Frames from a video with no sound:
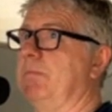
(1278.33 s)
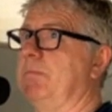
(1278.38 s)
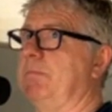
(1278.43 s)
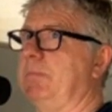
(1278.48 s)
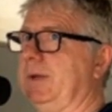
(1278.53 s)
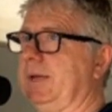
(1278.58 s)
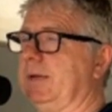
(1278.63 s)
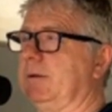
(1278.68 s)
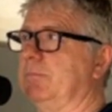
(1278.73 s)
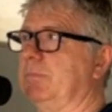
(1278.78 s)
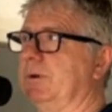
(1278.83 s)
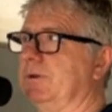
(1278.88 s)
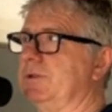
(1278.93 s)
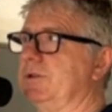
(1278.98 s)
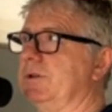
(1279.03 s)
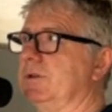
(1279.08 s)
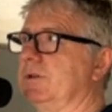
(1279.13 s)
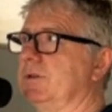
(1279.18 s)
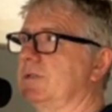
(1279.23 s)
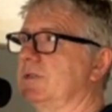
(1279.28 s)
big
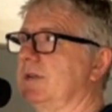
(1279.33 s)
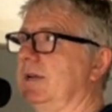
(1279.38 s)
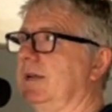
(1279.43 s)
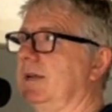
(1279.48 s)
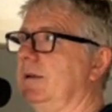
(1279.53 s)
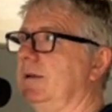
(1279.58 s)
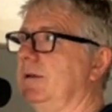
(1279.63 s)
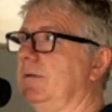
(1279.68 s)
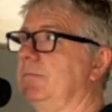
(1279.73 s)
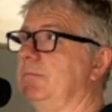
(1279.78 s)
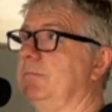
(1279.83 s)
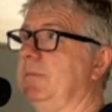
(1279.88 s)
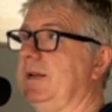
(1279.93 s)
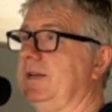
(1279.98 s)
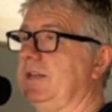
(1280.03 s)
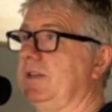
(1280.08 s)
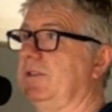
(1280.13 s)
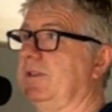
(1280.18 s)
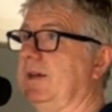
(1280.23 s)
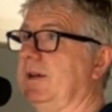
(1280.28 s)
budgets and
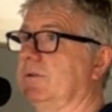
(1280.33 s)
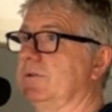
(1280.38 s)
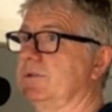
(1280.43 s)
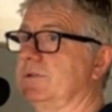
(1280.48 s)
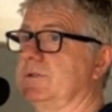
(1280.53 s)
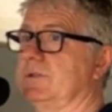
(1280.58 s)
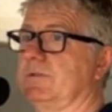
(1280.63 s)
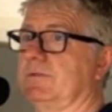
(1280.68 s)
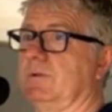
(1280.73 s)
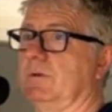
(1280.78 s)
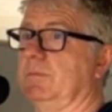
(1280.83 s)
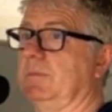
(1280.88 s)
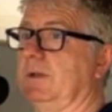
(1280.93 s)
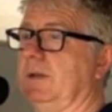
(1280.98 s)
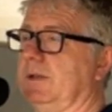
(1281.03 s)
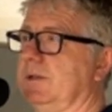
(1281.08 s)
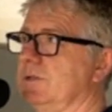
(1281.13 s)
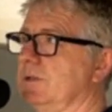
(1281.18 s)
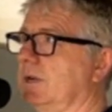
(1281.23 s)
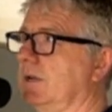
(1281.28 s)
many thousands, if not
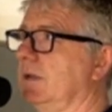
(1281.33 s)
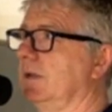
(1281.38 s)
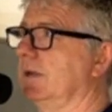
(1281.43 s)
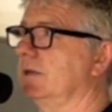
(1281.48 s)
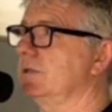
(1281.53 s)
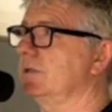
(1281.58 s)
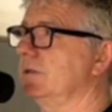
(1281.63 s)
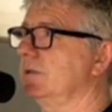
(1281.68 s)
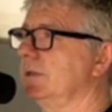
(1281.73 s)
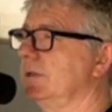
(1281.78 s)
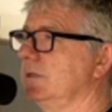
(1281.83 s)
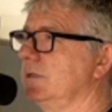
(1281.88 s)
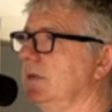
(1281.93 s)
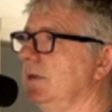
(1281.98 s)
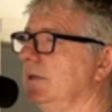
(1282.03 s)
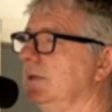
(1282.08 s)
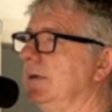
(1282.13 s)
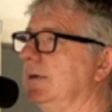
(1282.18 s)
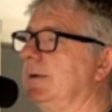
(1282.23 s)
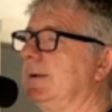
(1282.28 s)
millions of clicks and things
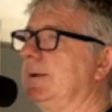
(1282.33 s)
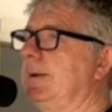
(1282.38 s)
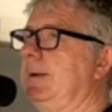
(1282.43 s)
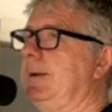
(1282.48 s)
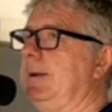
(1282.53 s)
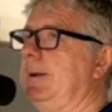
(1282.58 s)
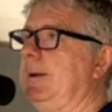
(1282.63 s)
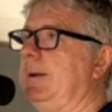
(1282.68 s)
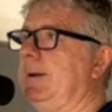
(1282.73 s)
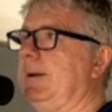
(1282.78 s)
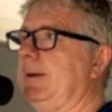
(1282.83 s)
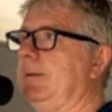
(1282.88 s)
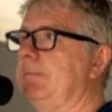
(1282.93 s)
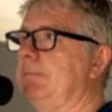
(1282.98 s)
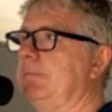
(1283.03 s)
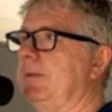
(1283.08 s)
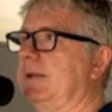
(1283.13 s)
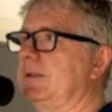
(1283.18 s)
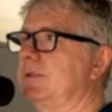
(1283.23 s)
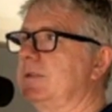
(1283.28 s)
like that.
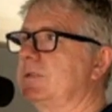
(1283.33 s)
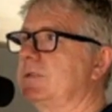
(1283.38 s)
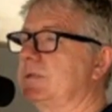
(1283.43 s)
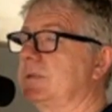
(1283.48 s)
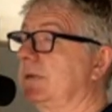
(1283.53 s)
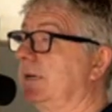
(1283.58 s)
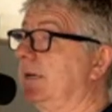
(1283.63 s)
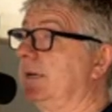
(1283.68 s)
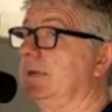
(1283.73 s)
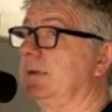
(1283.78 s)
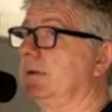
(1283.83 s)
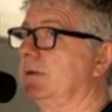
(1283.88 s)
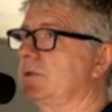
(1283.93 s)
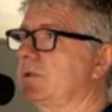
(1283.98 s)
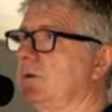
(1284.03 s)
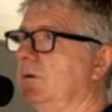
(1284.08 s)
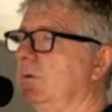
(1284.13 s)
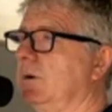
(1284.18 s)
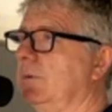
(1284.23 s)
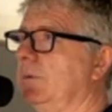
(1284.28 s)
That's
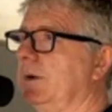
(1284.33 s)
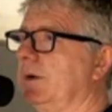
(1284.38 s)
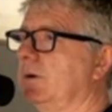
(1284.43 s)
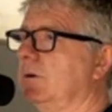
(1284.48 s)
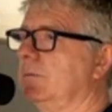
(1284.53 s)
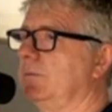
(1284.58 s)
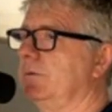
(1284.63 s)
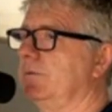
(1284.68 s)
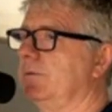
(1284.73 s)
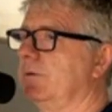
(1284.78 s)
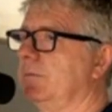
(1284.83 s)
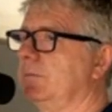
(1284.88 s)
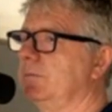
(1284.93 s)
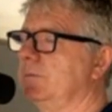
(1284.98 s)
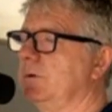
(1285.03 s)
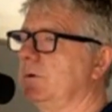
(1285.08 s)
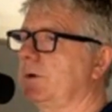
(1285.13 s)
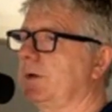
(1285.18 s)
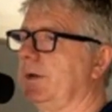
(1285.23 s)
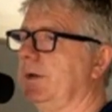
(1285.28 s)
not where we're coming from.
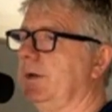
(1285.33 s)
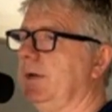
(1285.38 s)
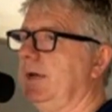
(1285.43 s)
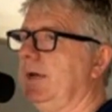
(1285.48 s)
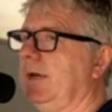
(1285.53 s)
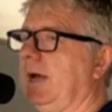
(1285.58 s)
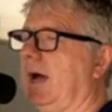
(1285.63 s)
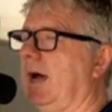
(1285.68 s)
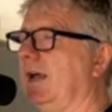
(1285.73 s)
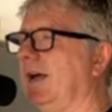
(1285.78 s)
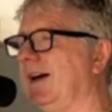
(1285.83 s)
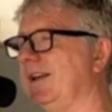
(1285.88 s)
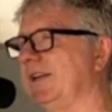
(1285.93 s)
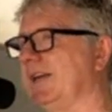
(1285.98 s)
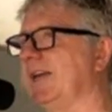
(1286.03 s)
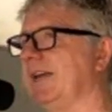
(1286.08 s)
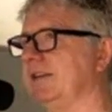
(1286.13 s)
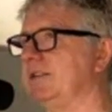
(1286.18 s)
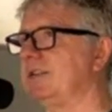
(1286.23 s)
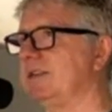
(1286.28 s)
Okay. And
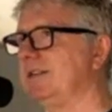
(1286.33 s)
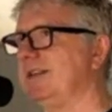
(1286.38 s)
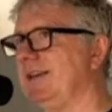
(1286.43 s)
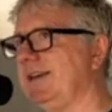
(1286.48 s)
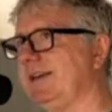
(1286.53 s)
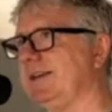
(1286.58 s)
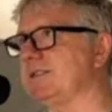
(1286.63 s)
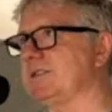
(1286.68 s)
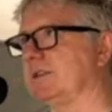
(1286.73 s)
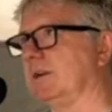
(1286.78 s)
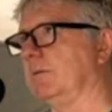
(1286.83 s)
again, today isn't